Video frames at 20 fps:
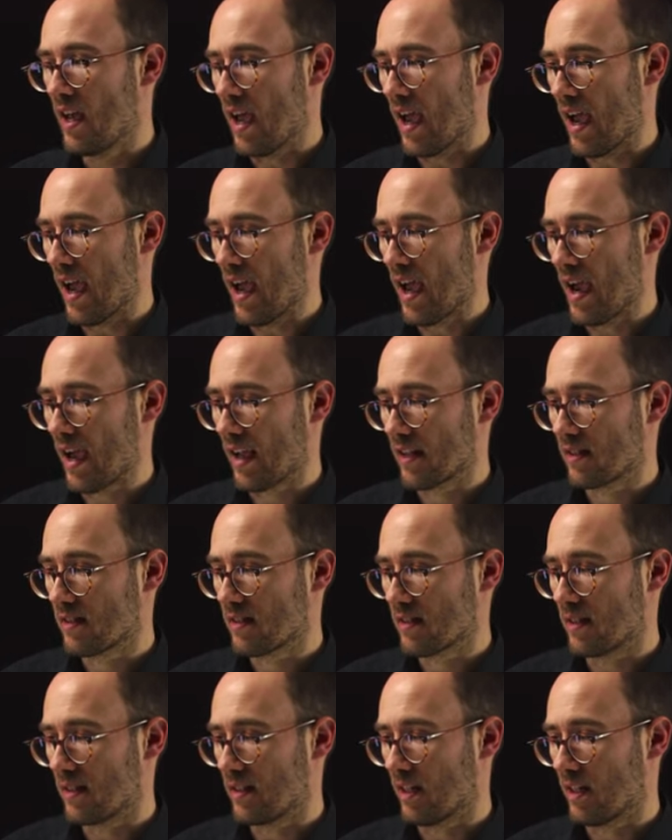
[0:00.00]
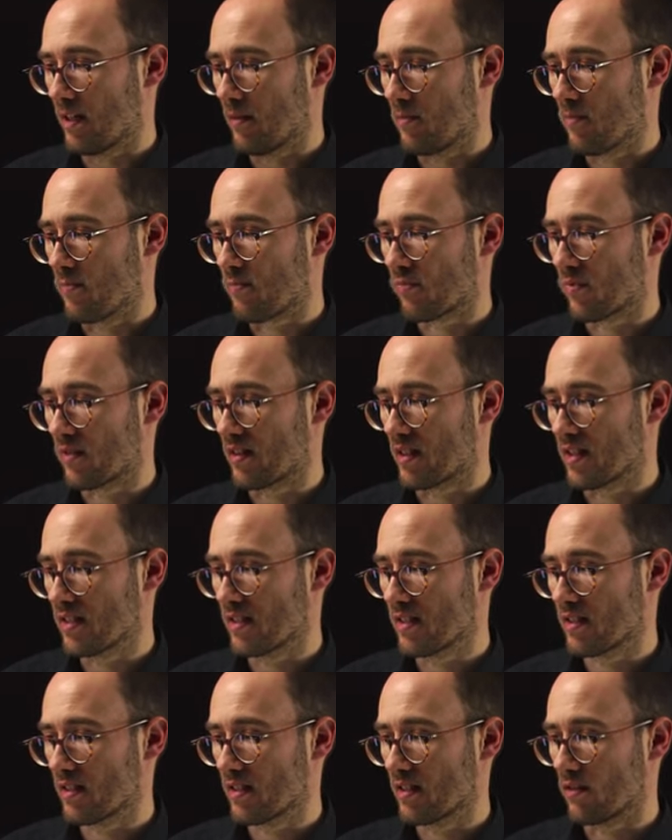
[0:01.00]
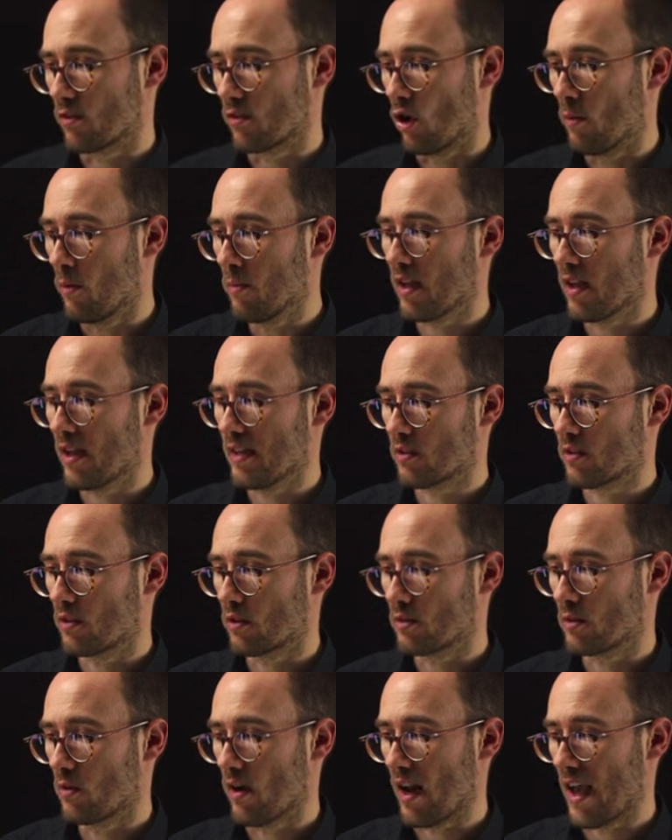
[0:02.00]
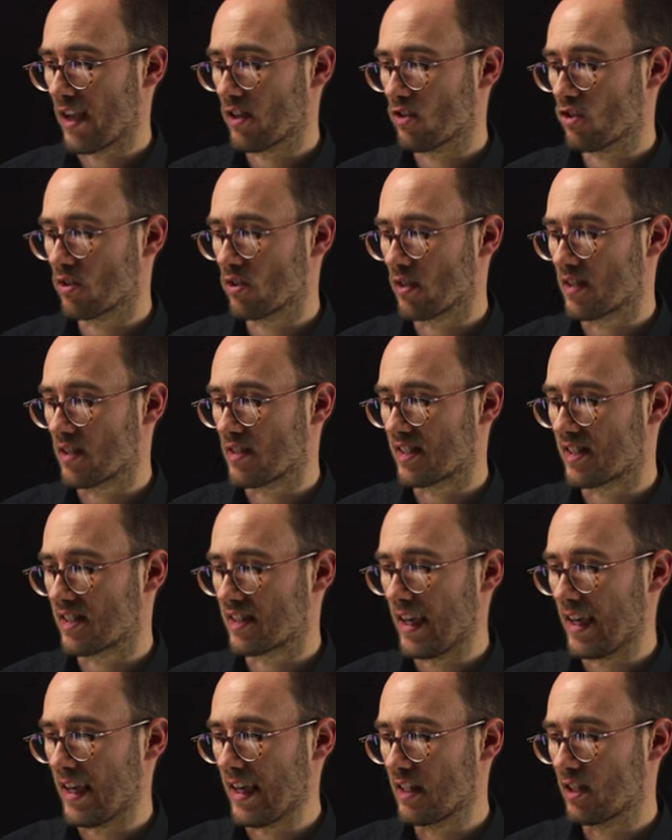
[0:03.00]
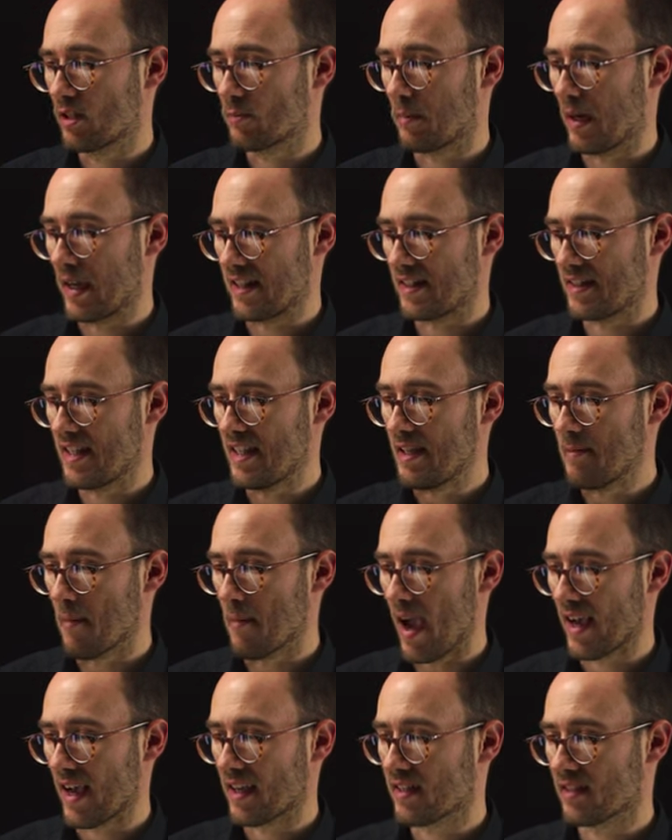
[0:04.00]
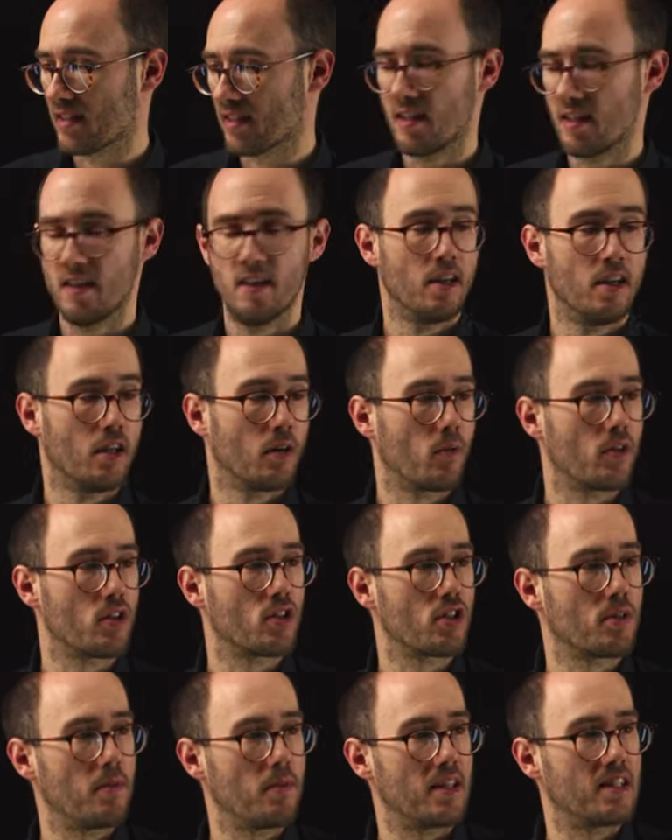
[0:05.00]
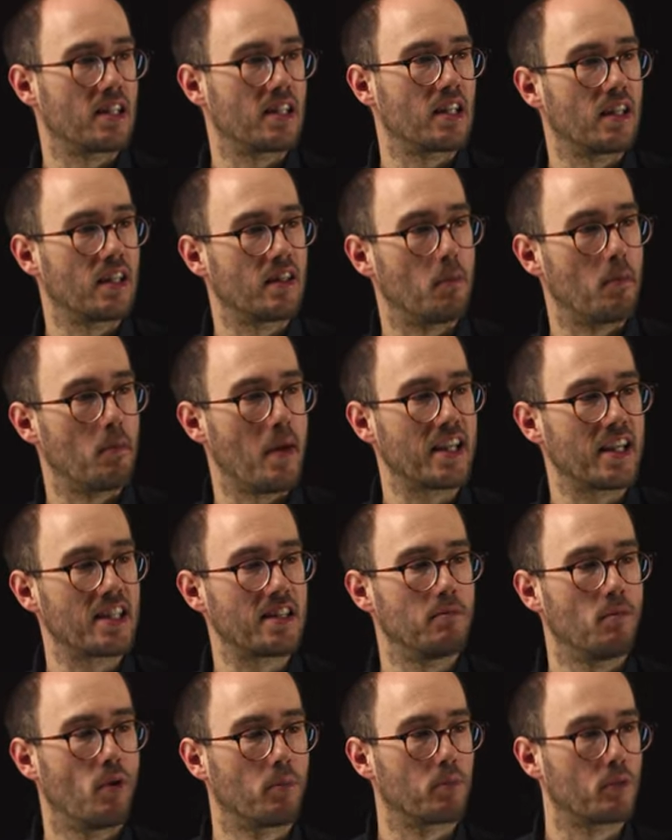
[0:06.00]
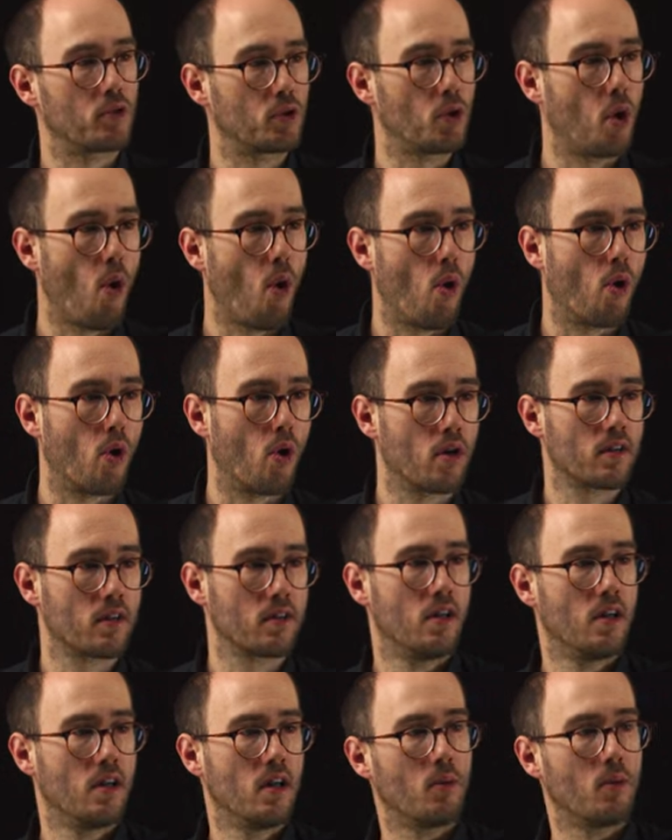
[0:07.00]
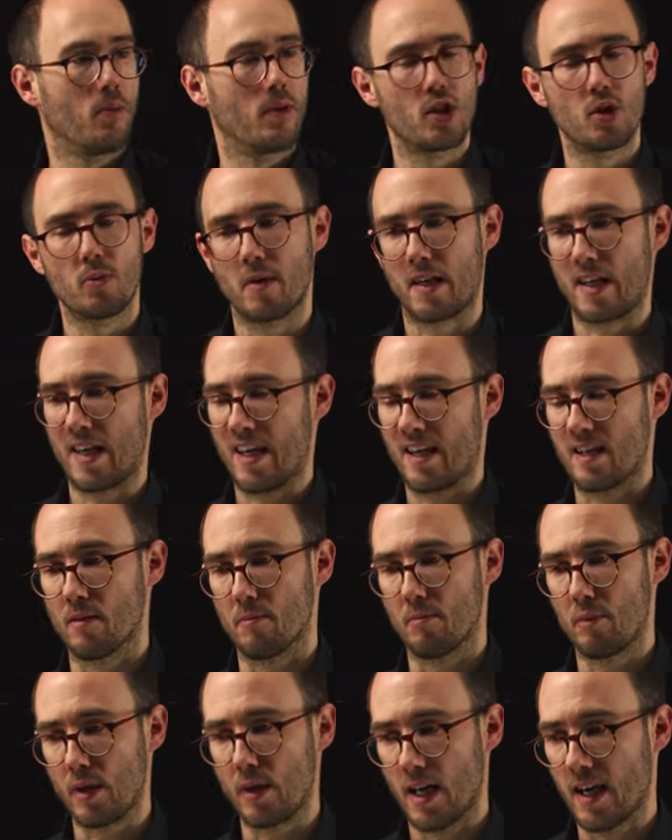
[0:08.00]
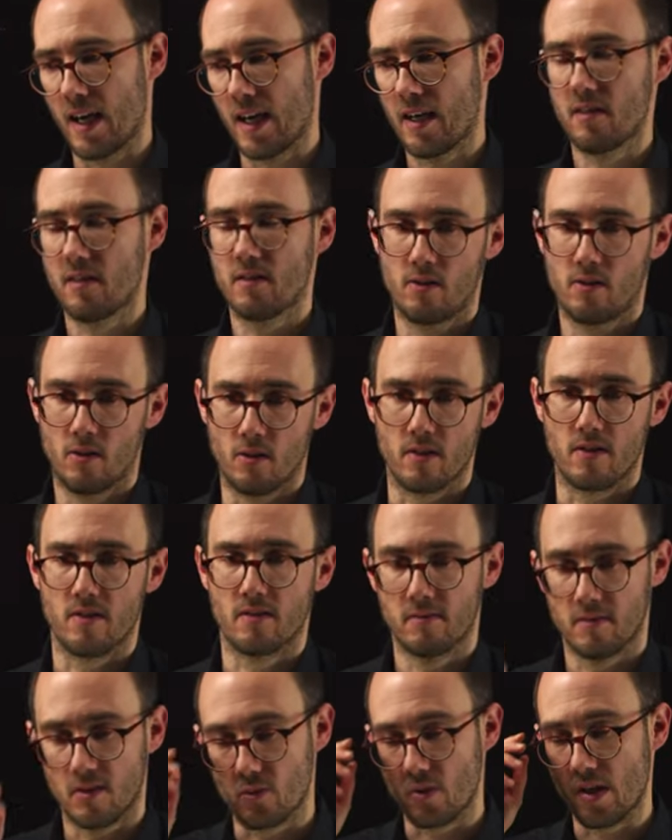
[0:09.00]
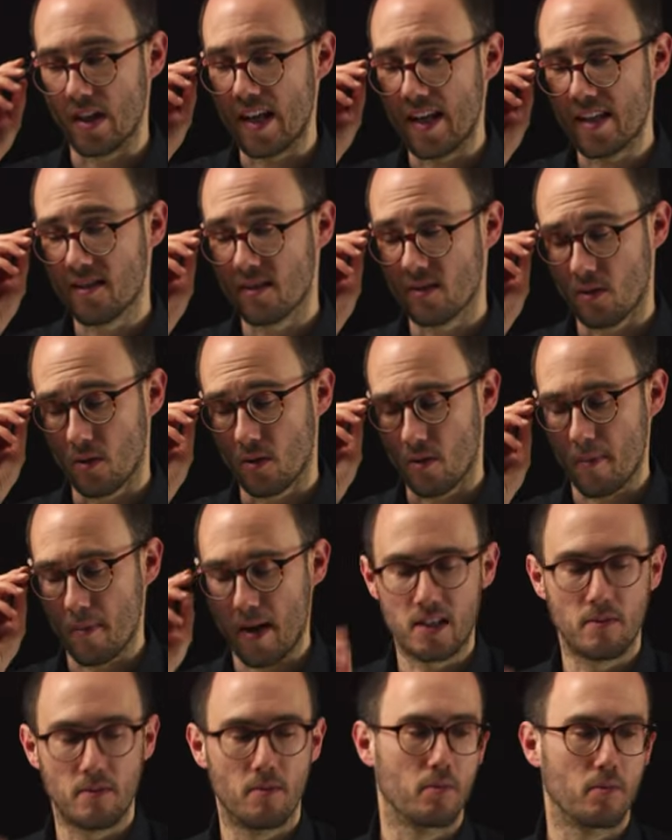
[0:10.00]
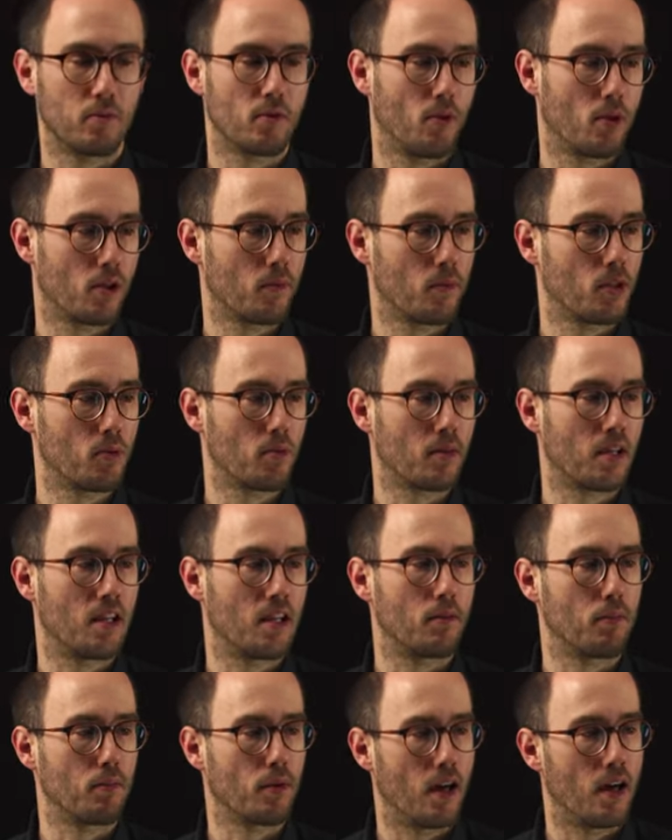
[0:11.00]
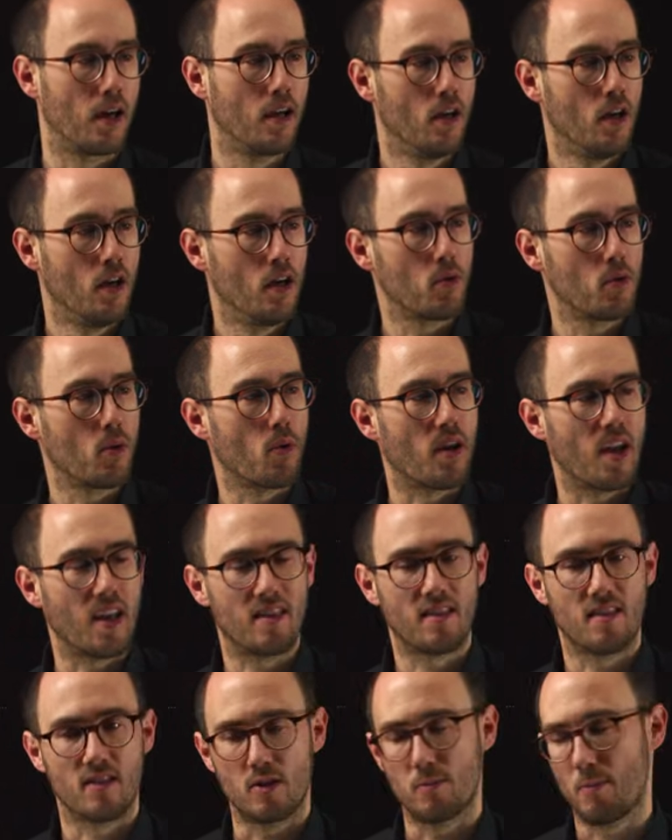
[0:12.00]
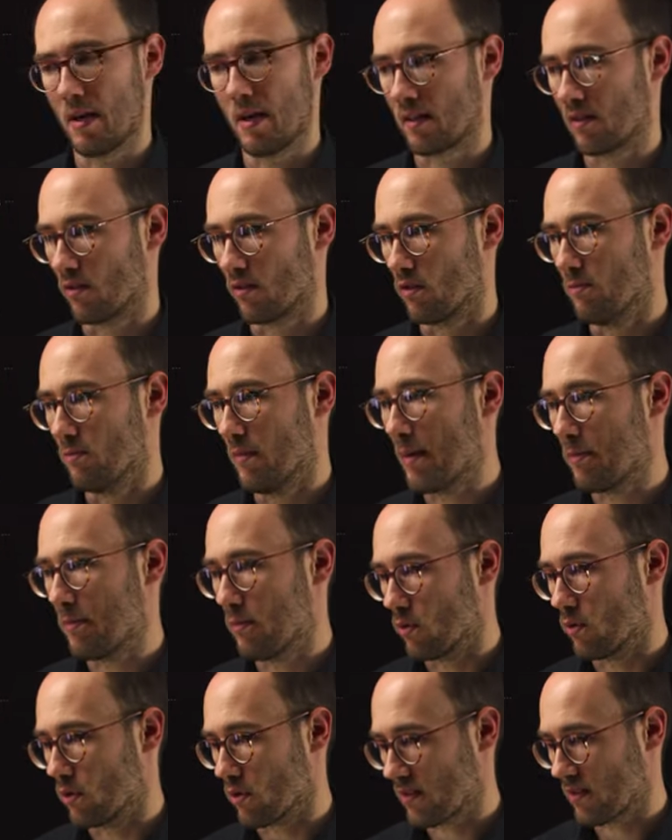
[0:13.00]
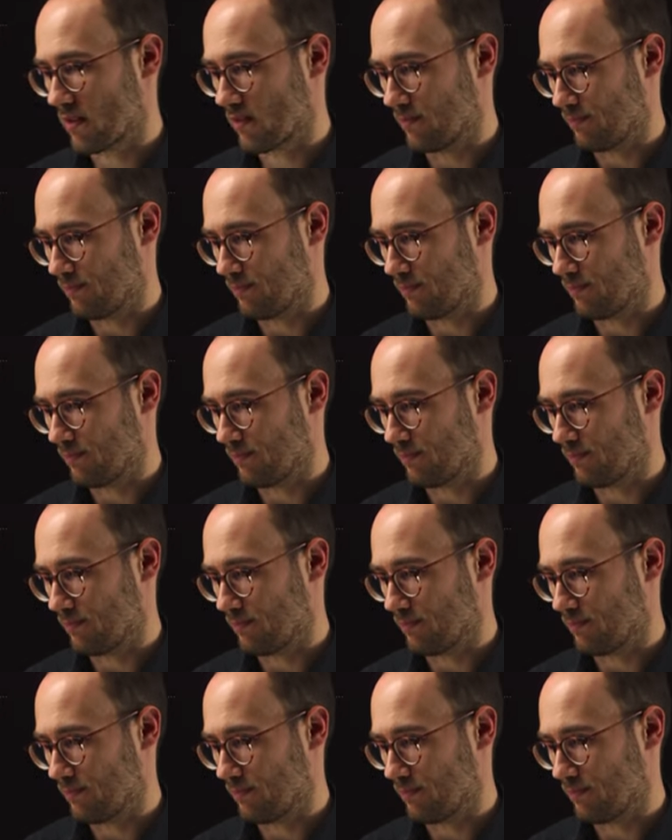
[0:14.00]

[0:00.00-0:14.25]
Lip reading: And this normalized control action is scaled by T max, which is basically the maximum torque which we can apply, or related to the maximum torque which we can apply to get this pendulum upwards.